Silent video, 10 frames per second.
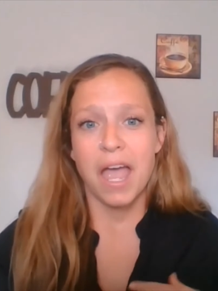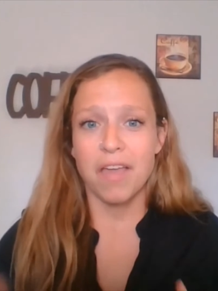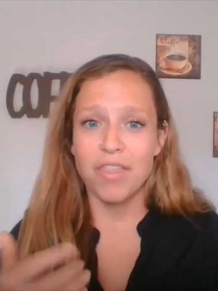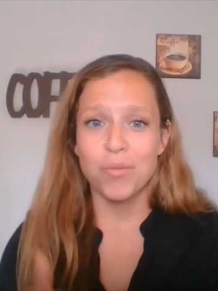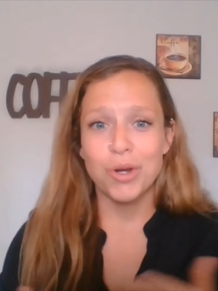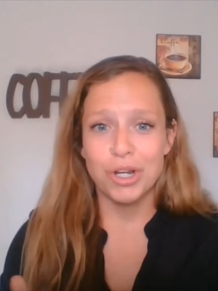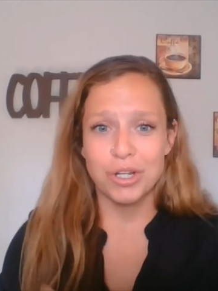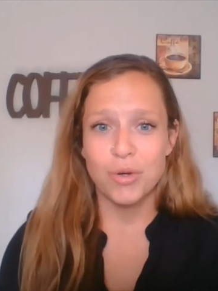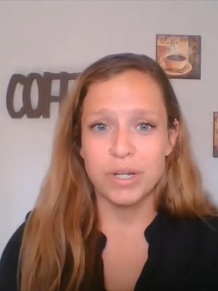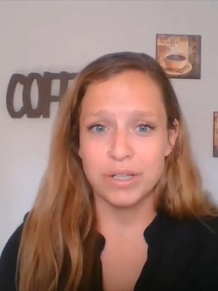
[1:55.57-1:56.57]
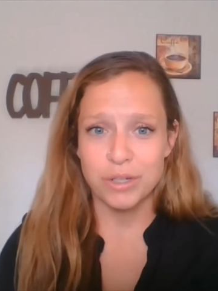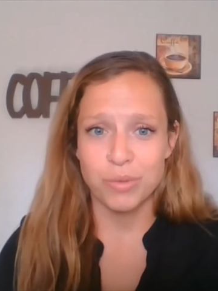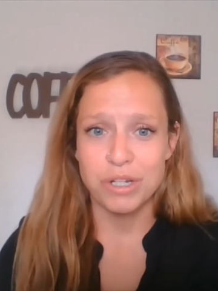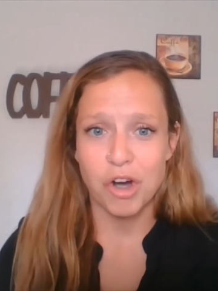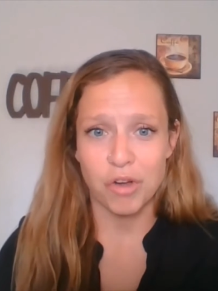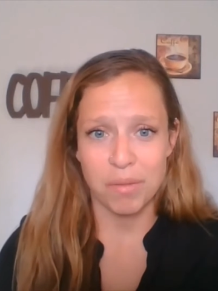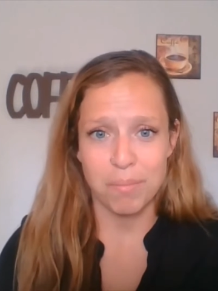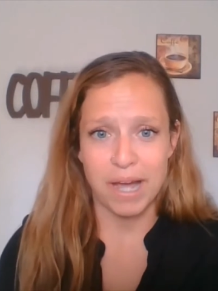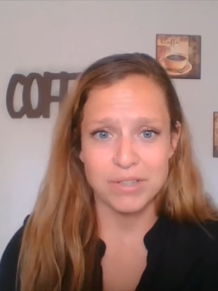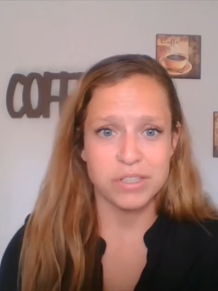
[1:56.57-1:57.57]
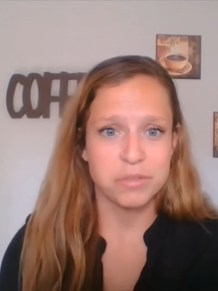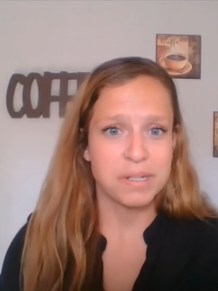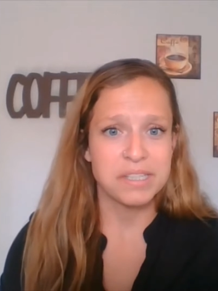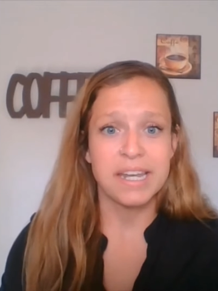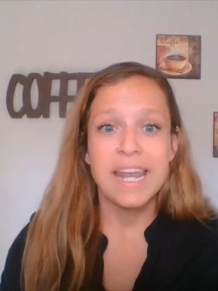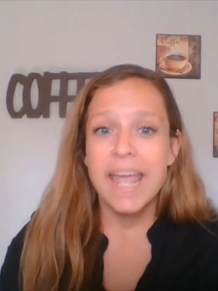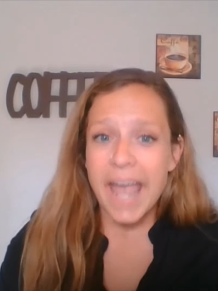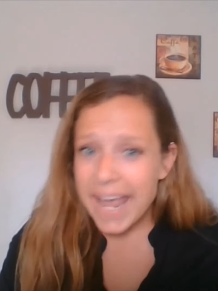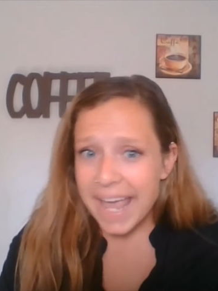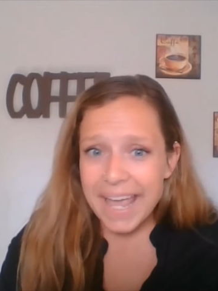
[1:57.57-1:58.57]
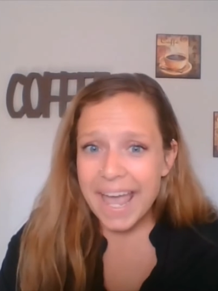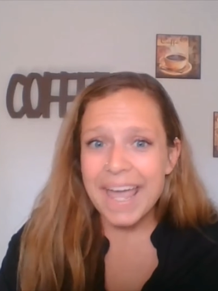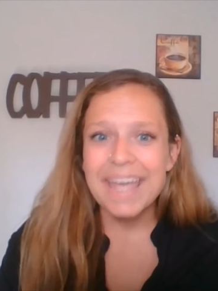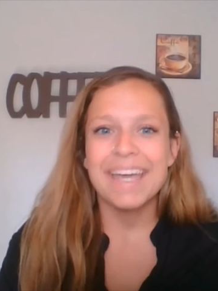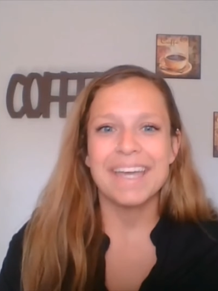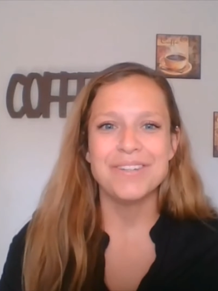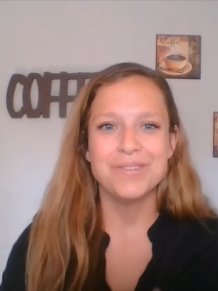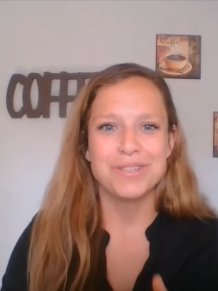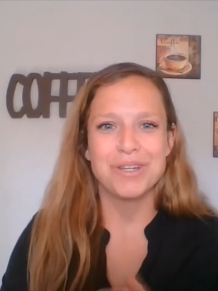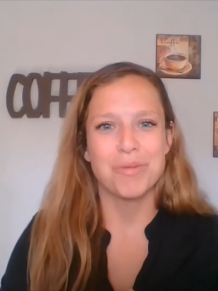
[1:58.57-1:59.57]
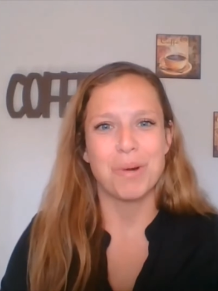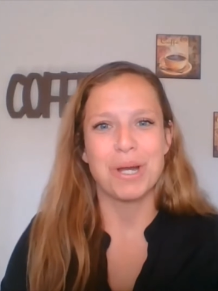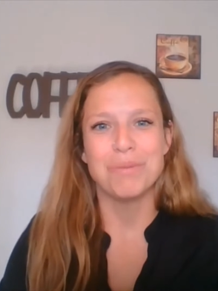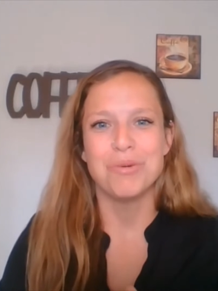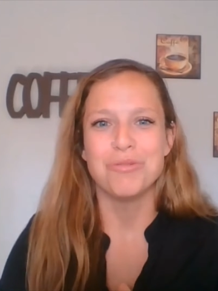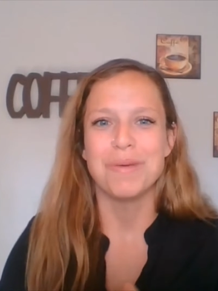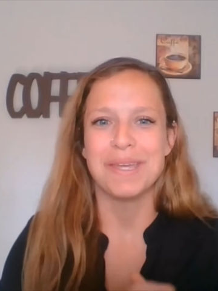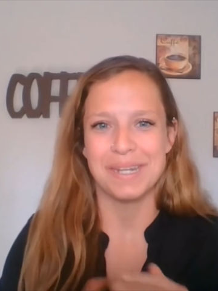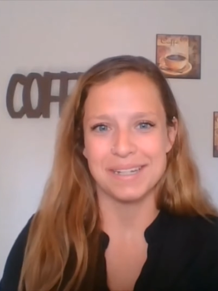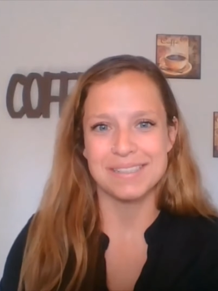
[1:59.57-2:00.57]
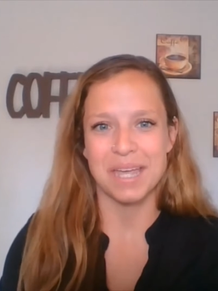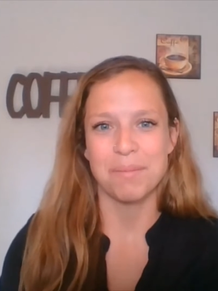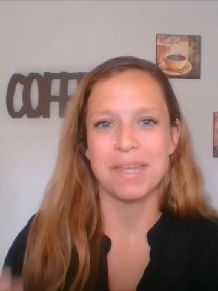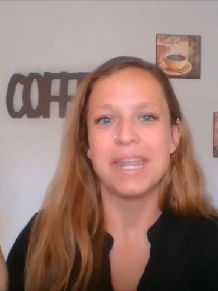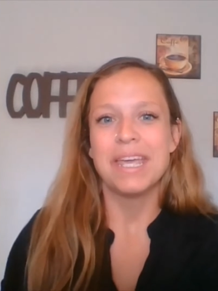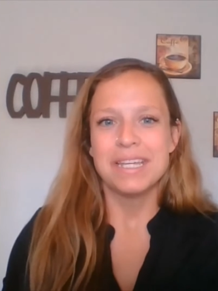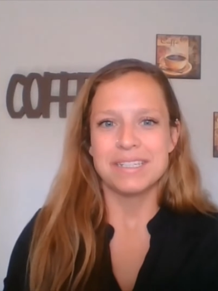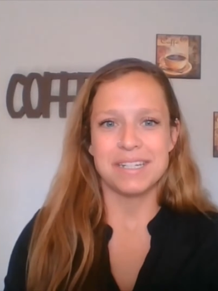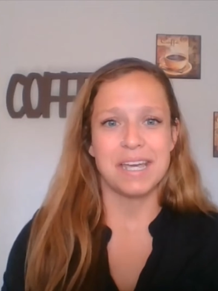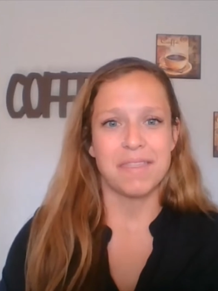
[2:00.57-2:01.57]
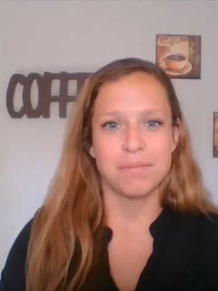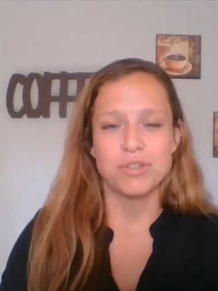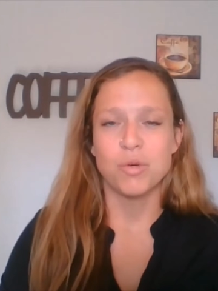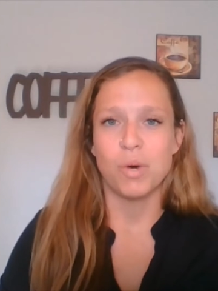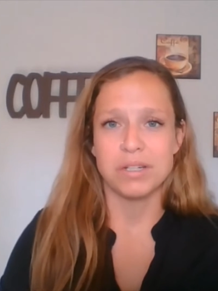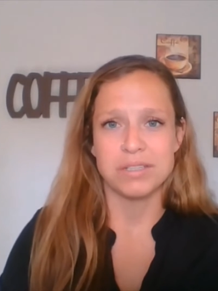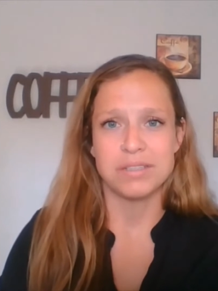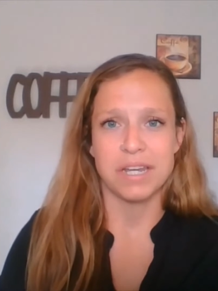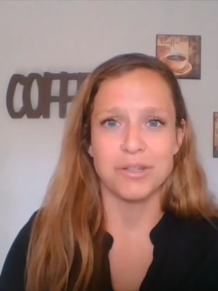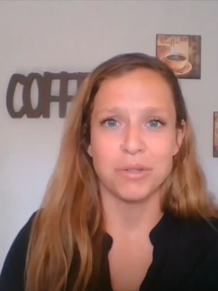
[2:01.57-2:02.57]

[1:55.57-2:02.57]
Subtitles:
and then we're going to quickly recall them back to us by saying, hey, hey, hey, and using our body movement and excitement to get them to want to stay